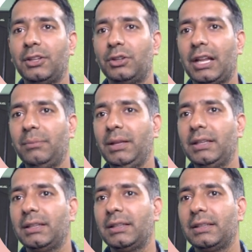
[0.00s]
Can you tell
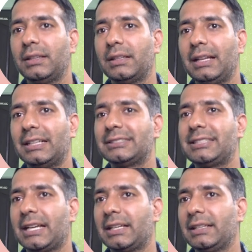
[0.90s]
me?
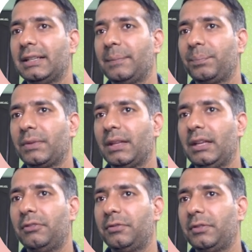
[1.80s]
Let's check
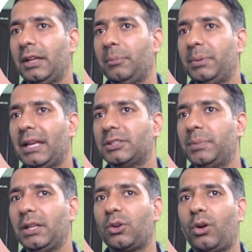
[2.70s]
if API
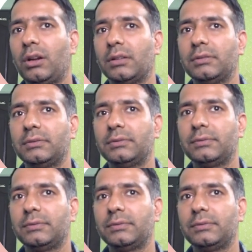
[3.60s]
is being called.